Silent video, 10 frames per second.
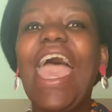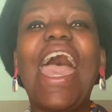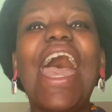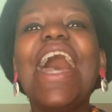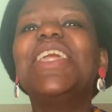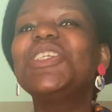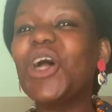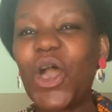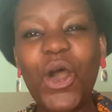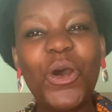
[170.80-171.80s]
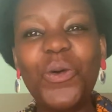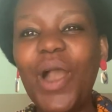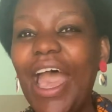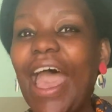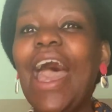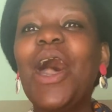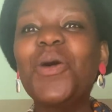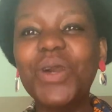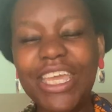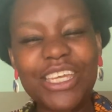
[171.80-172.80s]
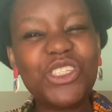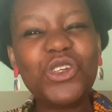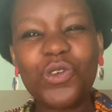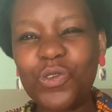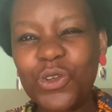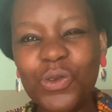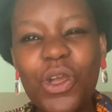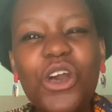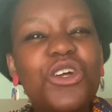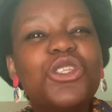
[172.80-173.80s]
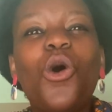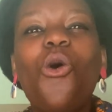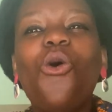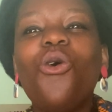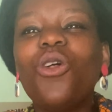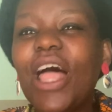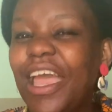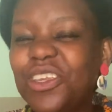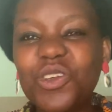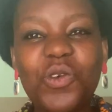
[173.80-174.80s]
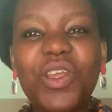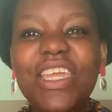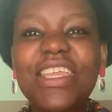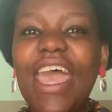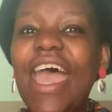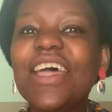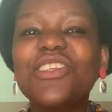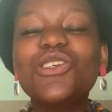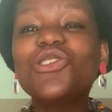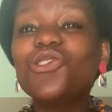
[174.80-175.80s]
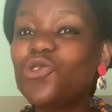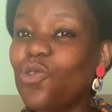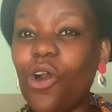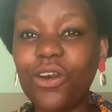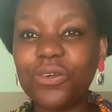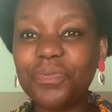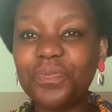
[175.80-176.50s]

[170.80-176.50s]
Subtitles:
And oh, how it grew, tall and green and strong.